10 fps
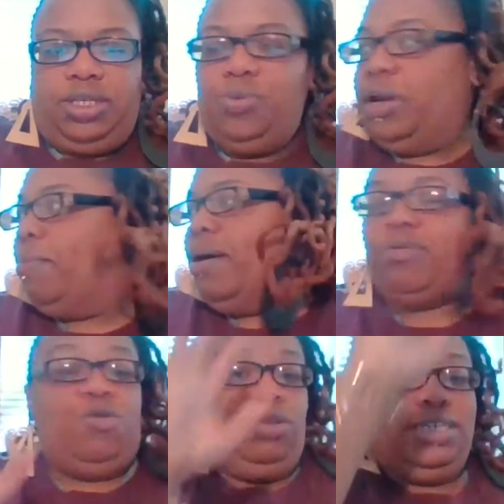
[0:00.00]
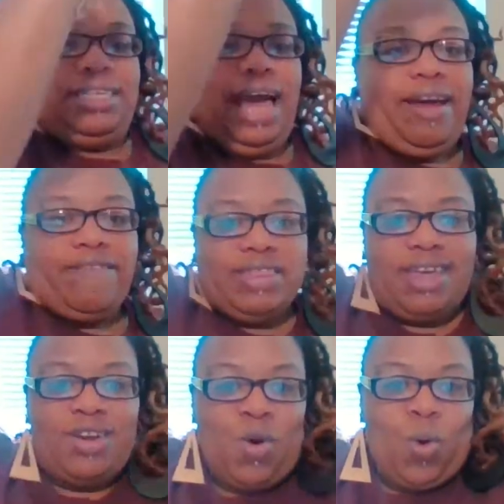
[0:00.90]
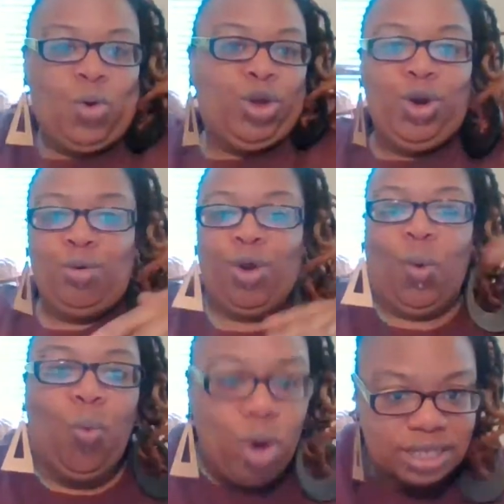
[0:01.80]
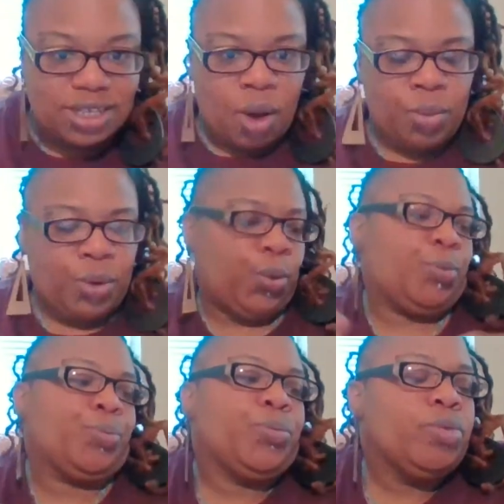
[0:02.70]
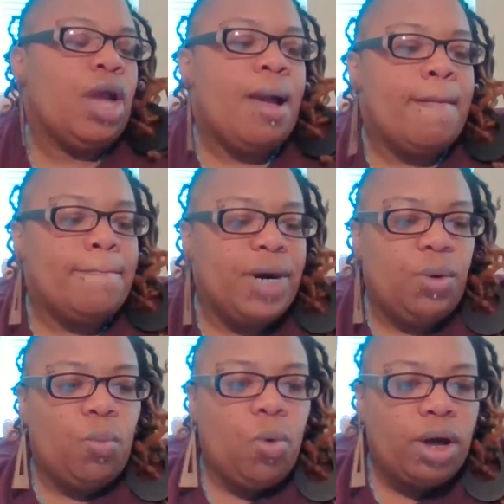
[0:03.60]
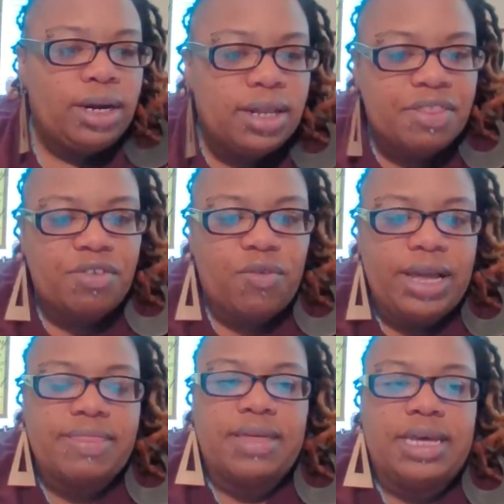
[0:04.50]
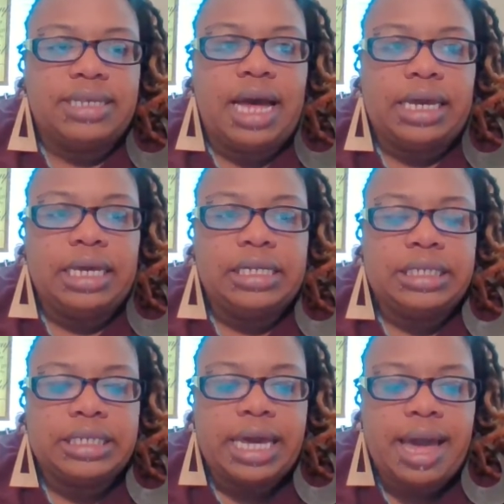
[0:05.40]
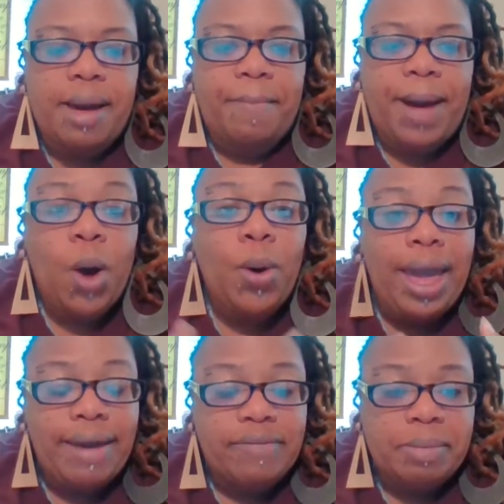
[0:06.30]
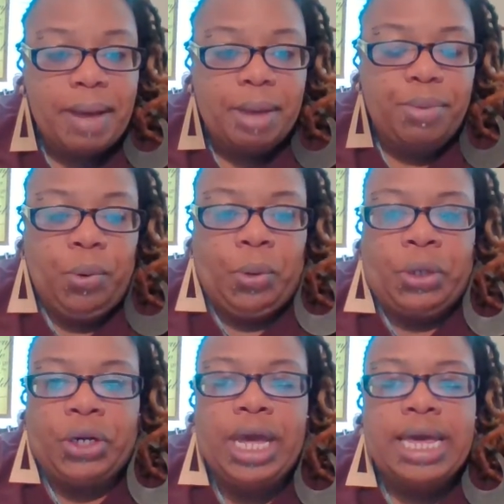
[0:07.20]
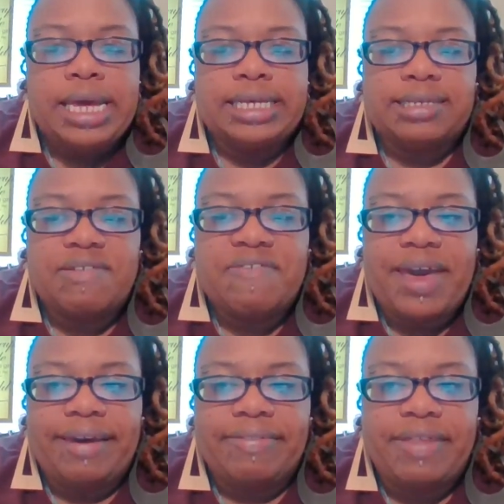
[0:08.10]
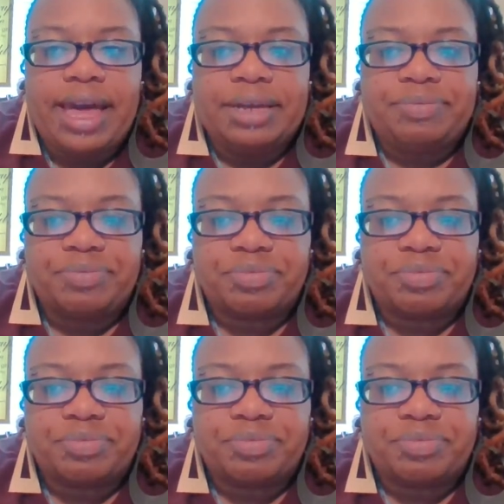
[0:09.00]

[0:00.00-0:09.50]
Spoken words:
you in a bubble. You just got everything going on. You don't know what's going on. But one of the great things I can say about having bipolar is the fact that